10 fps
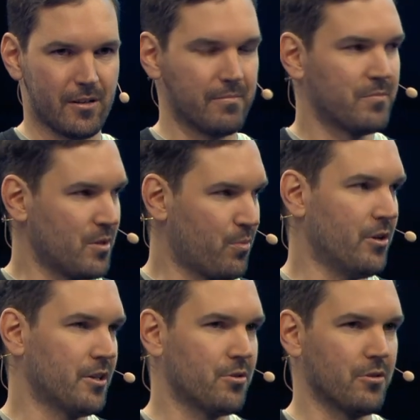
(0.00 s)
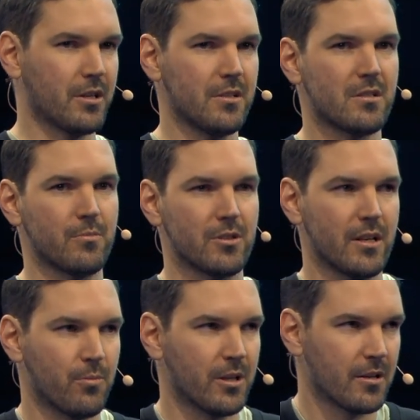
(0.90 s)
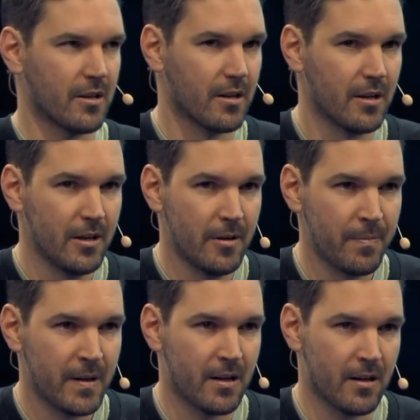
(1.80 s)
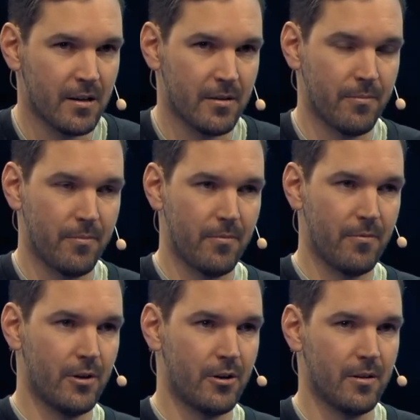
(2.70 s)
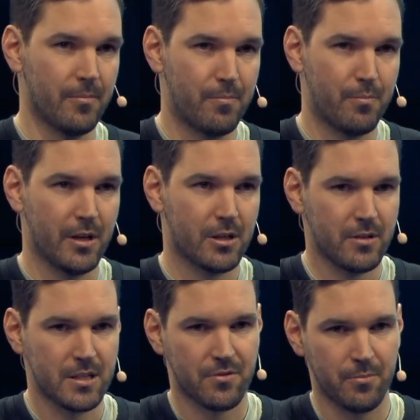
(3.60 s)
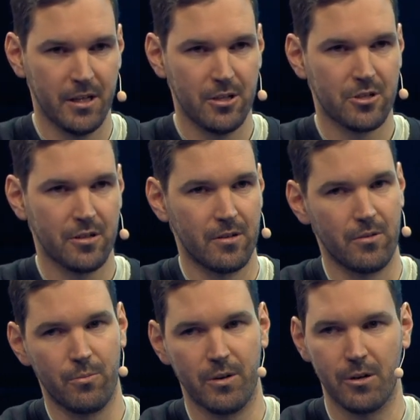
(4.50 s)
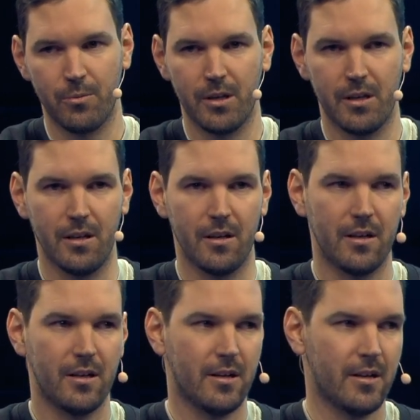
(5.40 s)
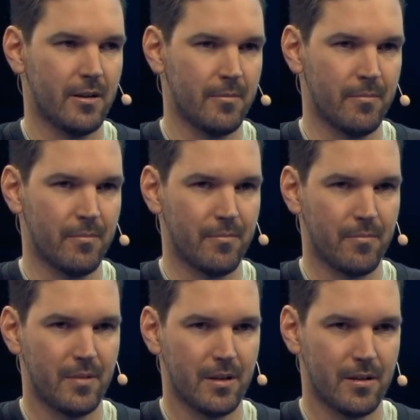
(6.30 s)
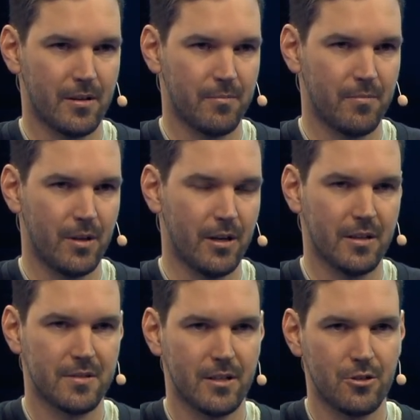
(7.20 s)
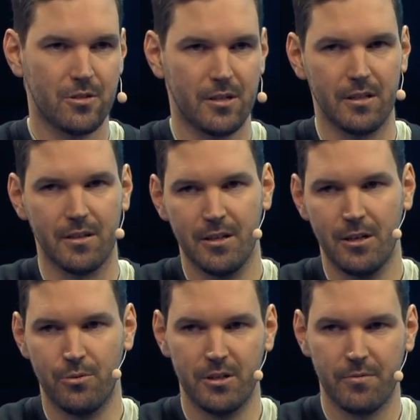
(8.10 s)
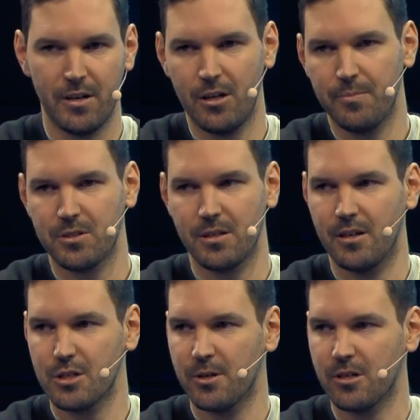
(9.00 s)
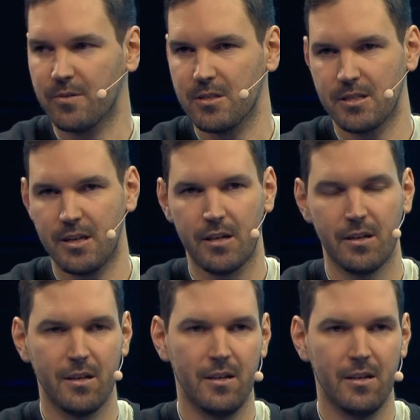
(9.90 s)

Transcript: and deployed to your customer. And we did a very big transformation where we, um, uh, yeah, essentially redeveloped a large part of the stack,